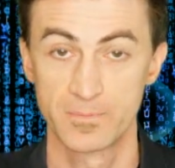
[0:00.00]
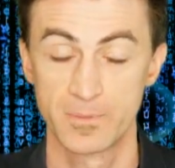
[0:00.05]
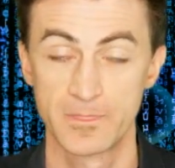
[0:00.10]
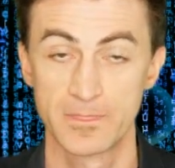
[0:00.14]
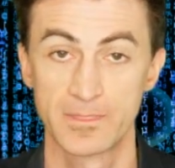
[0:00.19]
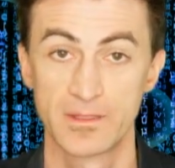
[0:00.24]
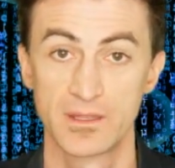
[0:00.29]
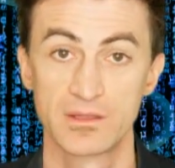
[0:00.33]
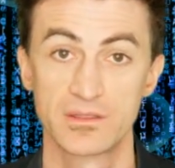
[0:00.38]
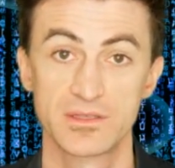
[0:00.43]

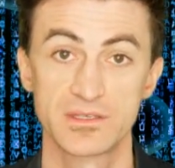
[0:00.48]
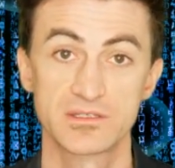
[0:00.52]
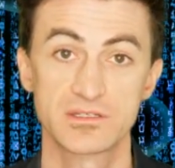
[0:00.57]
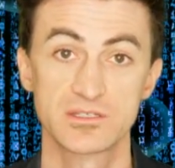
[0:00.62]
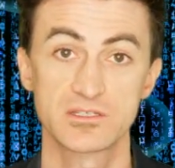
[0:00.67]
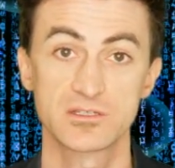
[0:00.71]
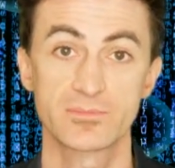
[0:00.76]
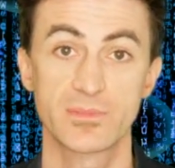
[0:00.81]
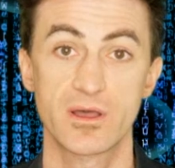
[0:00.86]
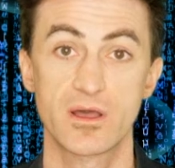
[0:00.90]
This is
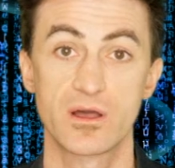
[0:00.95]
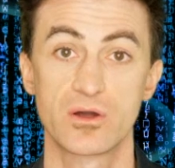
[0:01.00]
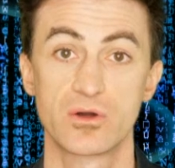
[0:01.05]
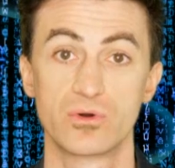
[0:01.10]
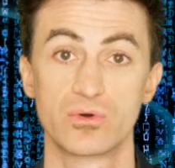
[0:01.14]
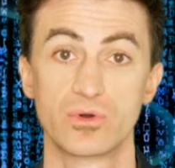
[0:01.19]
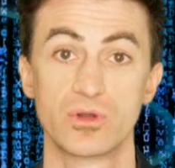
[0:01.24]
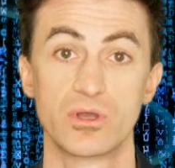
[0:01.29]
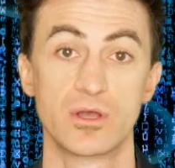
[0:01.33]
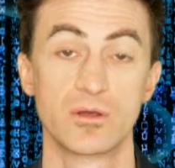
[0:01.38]
about
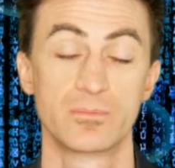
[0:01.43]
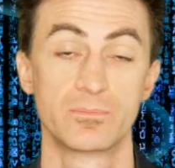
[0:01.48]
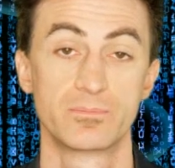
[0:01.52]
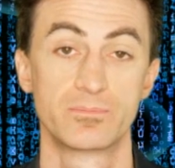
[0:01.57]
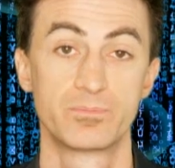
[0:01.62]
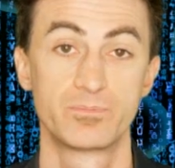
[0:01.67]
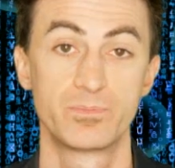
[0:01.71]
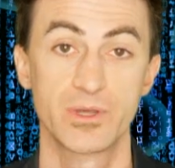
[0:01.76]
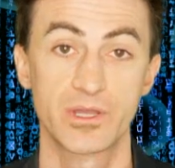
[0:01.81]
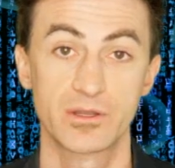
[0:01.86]

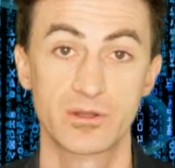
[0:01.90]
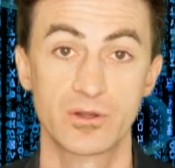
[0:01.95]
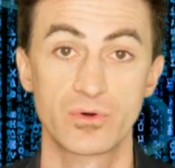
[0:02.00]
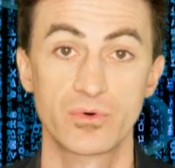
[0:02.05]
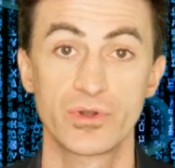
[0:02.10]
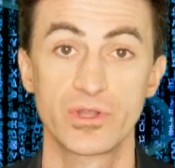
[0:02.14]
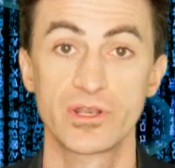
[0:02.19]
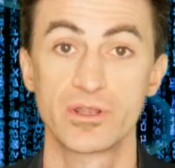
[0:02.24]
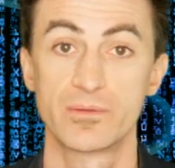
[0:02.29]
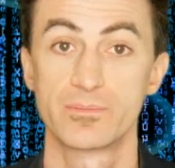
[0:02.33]

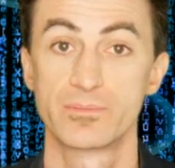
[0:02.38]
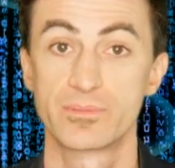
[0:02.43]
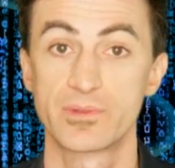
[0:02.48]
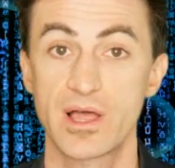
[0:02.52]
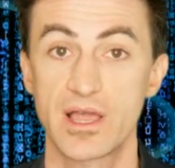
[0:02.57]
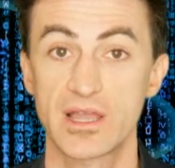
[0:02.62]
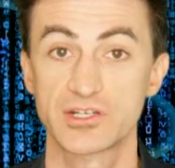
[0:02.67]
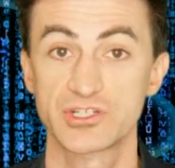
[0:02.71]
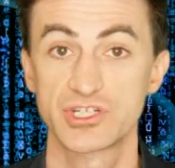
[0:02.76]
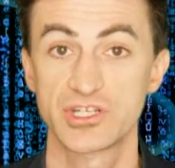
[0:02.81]
Bitcoin and
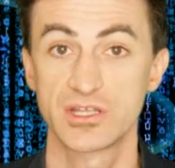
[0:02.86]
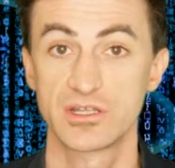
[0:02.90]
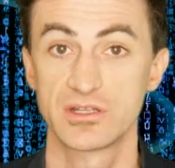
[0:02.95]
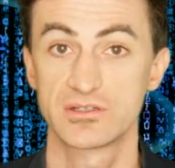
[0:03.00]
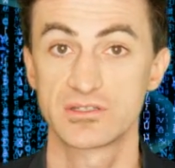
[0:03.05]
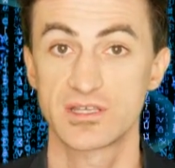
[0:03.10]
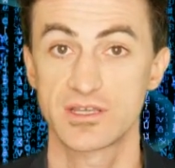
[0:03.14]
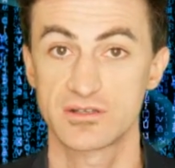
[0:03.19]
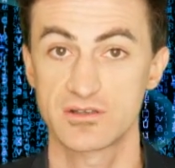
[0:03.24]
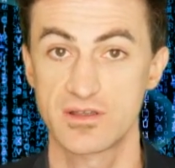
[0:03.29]
blockchain
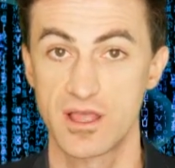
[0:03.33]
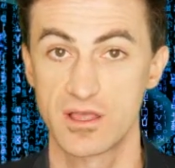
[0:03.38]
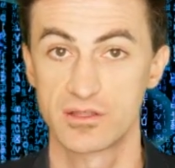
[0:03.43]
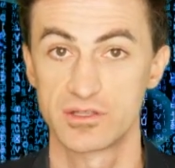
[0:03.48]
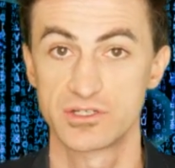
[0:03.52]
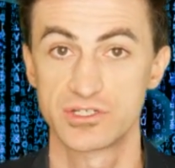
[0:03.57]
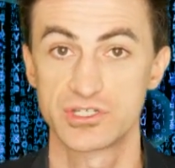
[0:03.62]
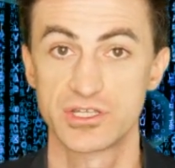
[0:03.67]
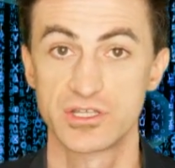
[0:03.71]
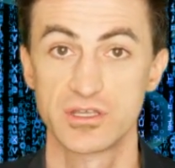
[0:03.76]

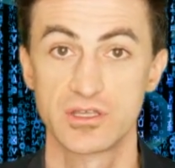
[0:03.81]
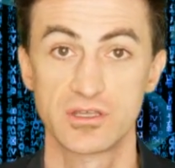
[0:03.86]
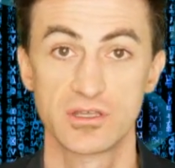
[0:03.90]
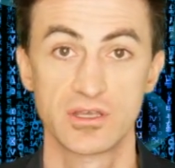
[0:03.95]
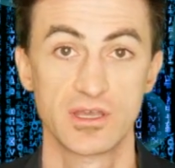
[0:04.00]
technology,